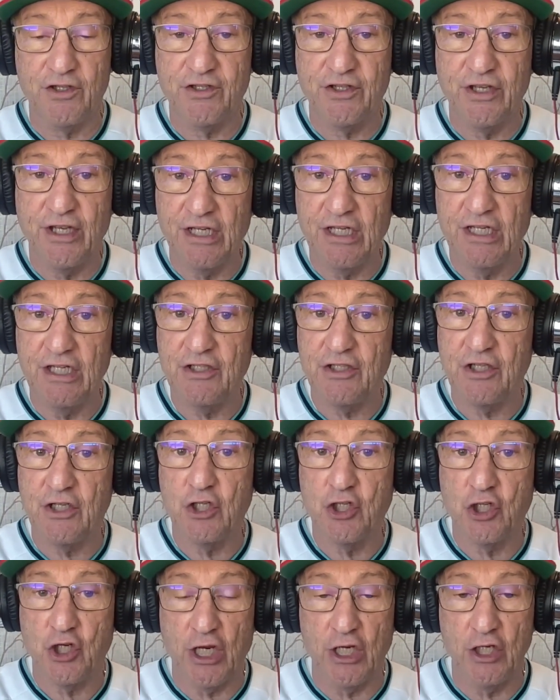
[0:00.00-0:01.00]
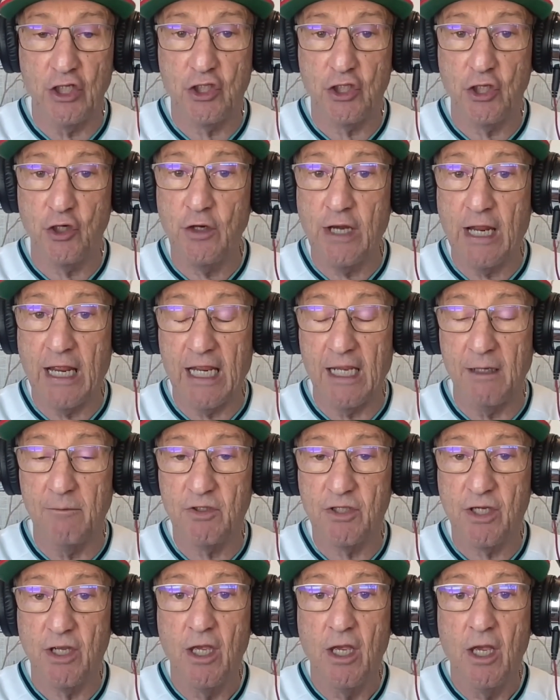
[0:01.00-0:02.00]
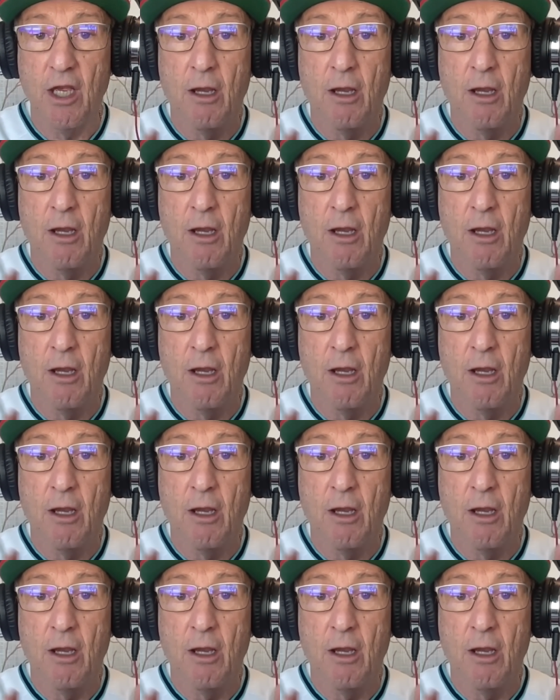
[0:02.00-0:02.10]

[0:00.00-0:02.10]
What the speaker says: cities and changed their names,